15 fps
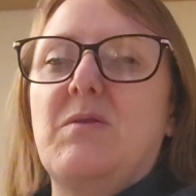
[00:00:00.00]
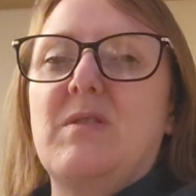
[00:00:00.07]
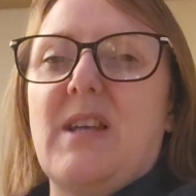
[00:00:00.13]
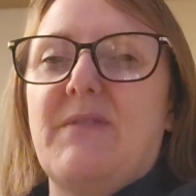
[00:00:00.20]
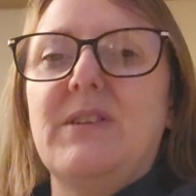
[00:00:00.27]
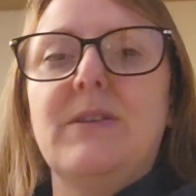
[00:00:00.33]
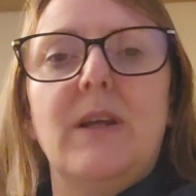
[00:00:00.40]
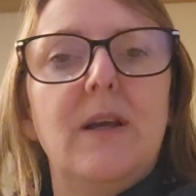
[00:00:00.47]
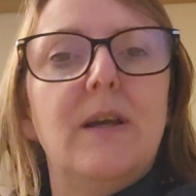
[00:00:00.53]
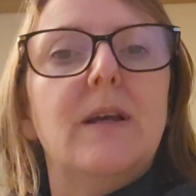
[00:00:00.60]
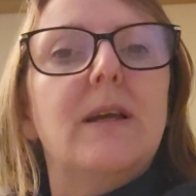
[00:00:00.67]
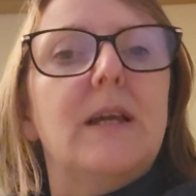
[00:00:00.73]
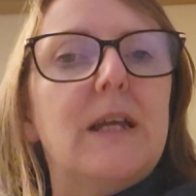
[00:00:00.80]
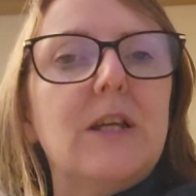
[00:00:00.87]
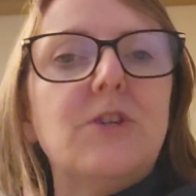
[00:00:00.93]
7
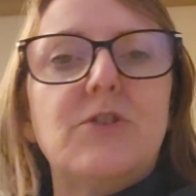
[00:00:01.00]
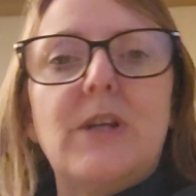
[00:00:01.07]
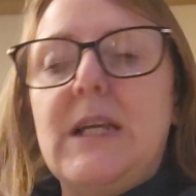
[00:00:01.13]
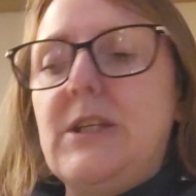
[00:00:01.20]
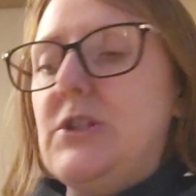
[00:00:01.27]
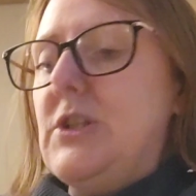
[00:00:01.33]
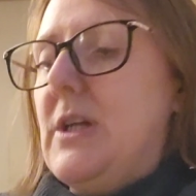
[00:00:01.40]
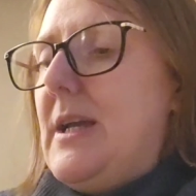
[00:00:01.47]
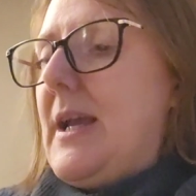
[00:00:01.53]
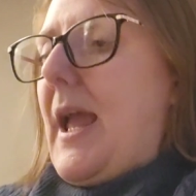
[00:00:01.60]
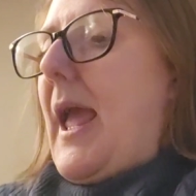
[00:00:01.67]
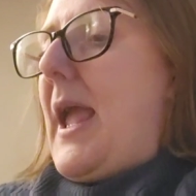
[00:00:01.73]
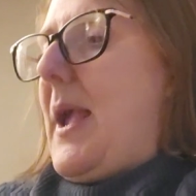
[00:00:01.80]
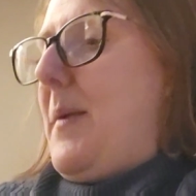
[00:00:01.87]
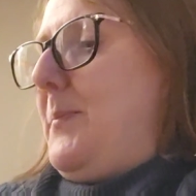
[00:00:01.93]
age range,
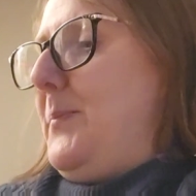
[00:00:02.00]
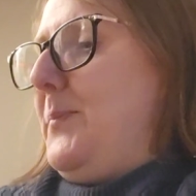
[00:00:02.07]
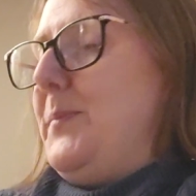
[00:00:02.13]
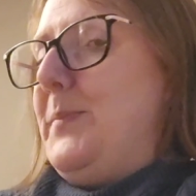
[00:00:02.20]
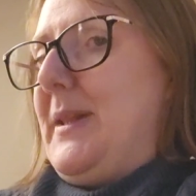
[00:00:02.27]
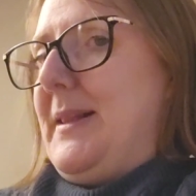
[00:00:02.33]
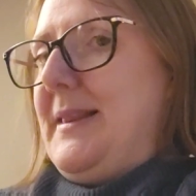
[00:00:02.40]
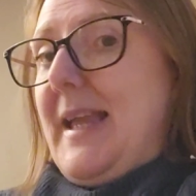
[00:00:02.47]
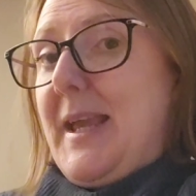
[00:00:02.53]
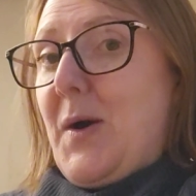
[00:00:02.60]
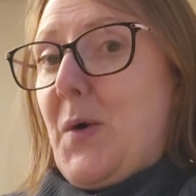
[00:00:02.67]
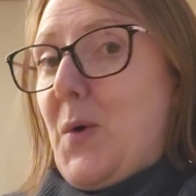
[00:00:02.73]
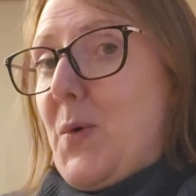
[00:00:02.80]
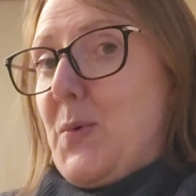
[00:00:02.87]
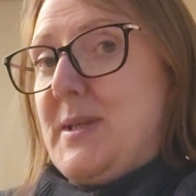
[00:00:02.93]
but like I
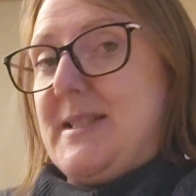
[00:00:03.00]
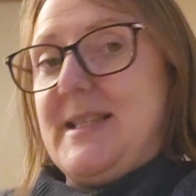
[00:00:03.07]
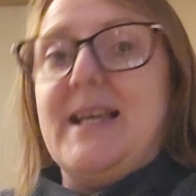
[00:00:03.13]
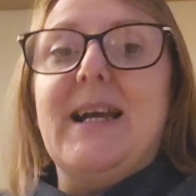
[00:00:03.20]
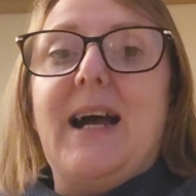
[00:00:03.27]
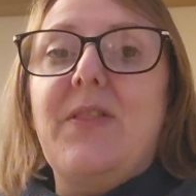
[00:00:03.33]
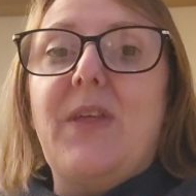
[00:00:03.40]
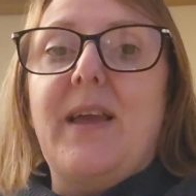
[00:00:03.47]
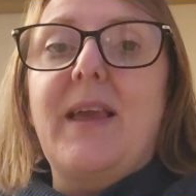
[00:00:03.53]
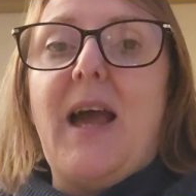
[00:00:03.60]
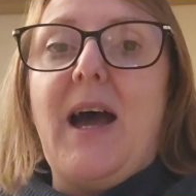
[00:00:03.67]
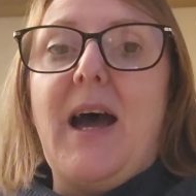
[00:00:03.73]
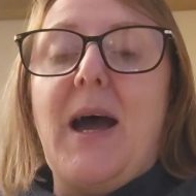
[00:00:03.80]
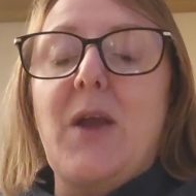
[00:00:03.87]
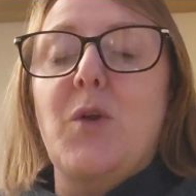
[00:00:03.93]
always say, I think
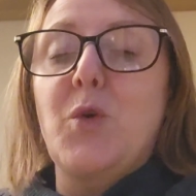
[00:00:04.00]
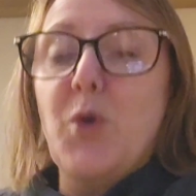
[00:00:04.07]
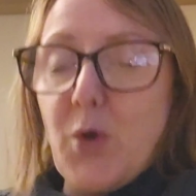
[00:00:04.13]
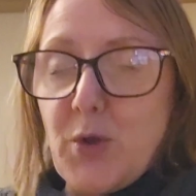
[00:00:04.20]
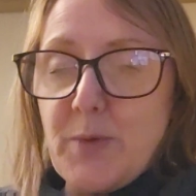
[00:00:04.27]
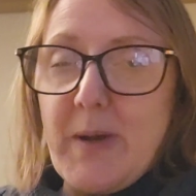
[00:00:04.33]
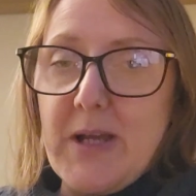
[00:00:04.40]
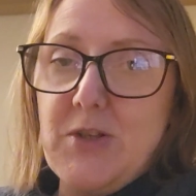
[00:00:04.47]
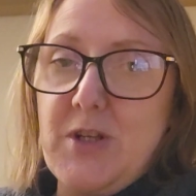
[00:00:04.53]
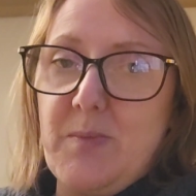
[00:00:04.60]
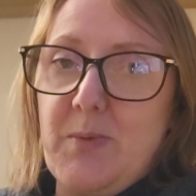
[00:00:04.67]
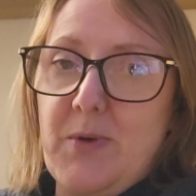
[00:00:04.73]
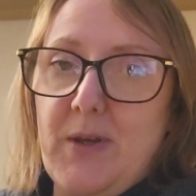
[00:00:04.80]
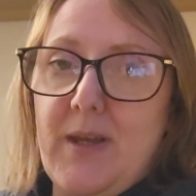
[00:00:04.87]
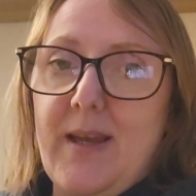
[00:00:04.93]
a good picture
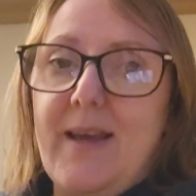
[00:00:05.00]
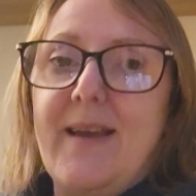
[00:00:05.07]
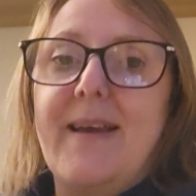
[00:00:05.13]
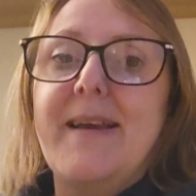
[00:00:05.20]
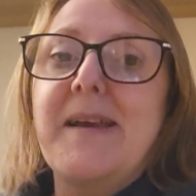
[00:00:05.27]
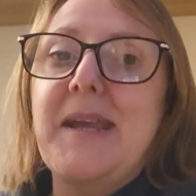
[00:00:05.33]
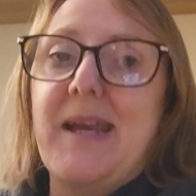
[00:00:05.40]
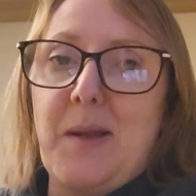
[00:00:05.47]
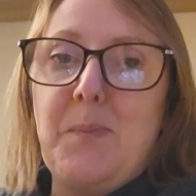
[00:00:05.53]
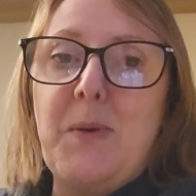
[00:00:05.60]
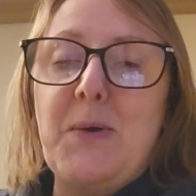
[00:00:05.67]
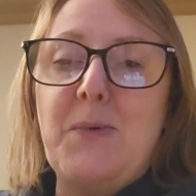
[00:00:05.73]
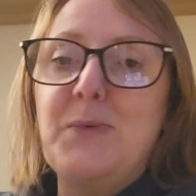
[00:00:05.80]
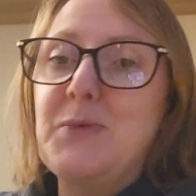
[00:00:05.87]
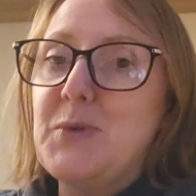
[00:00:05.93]
book can
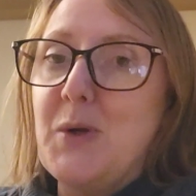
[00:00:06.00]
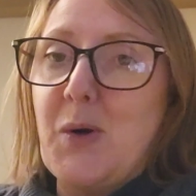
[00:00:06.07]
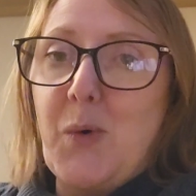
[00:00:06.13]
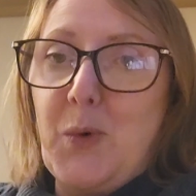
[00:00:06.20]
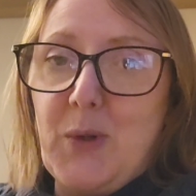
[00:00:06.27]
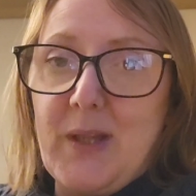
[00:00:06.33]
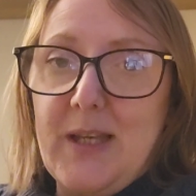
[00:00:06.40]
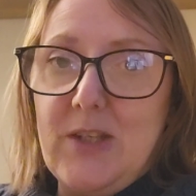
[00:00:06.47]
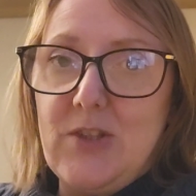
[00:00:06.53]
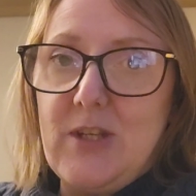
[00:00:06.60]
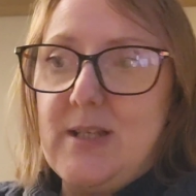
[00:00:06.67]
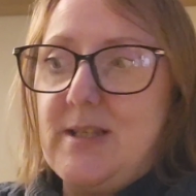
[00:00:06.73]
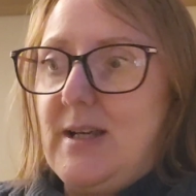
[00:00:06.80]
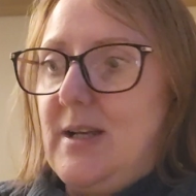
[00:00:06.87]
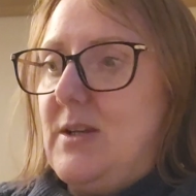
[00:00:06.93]
appeal to all
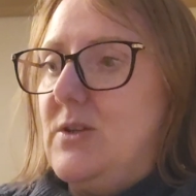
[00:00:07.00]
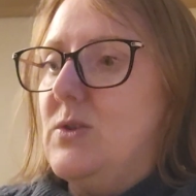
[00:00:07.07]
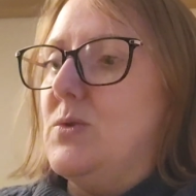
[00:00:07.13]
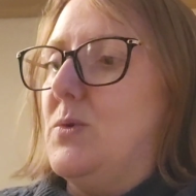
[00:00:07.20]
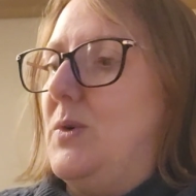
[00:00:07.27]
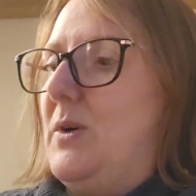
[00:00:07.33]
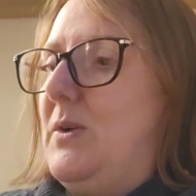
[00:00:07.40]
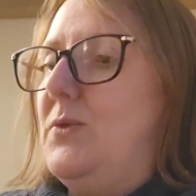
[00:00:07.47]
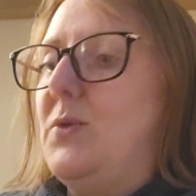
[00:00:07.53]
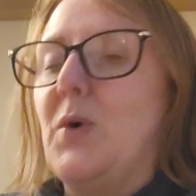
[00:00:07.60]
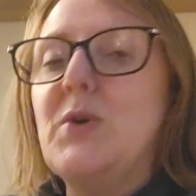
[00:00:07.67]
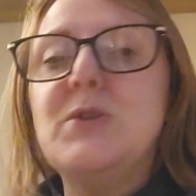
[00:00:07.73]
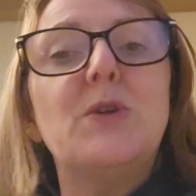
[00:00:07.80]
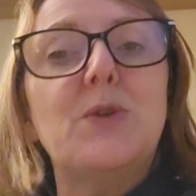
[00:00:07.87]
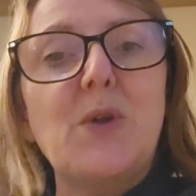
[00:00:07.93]
ages, so
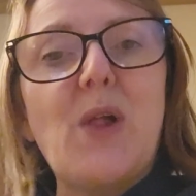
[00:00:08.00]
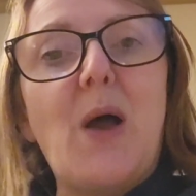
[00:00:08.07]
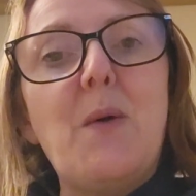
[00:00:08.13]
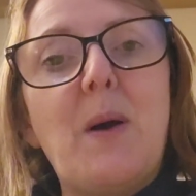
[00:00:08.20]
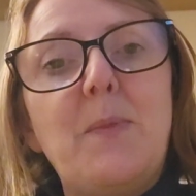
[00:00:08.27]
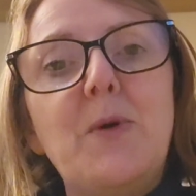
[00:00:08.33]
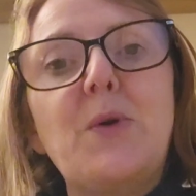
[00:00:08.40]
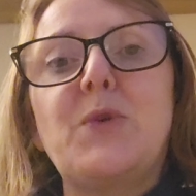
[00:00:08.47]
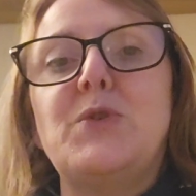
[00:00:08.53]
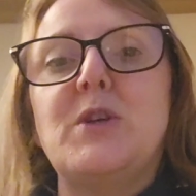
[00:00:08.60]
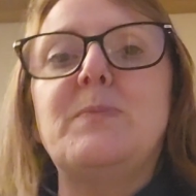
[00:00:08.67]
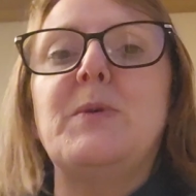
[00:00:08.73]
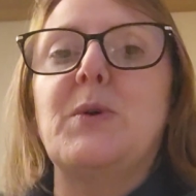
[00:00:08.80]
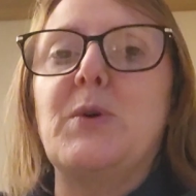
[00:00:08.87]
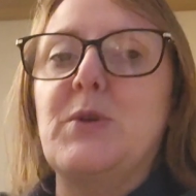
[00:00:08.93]
not to rule out a book just
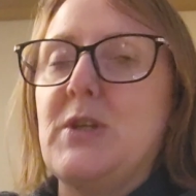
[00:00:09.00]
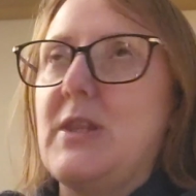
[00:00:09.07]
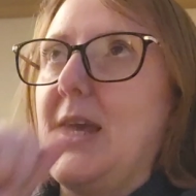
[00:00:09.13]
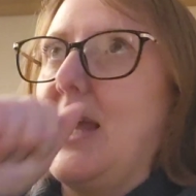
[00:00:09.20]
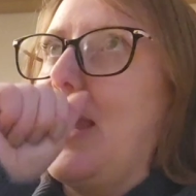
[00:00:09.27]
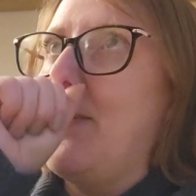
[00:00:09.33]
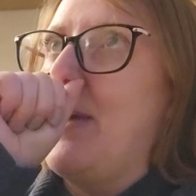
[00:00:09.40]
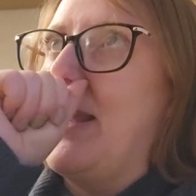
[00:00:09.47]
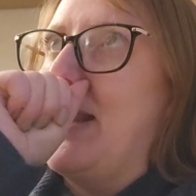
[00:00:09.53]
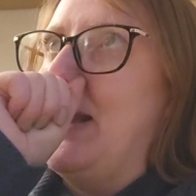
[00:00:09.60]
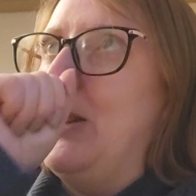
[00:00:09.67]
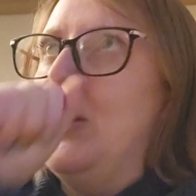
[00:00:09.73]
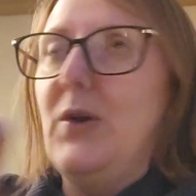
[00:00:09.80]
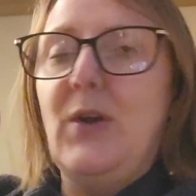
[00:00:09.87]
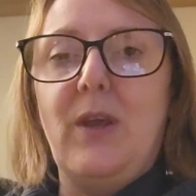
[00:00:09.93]
because you think it might
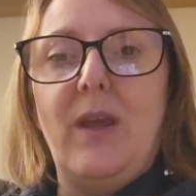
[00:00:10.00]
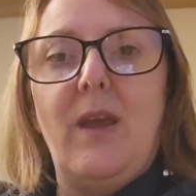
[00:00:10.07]
look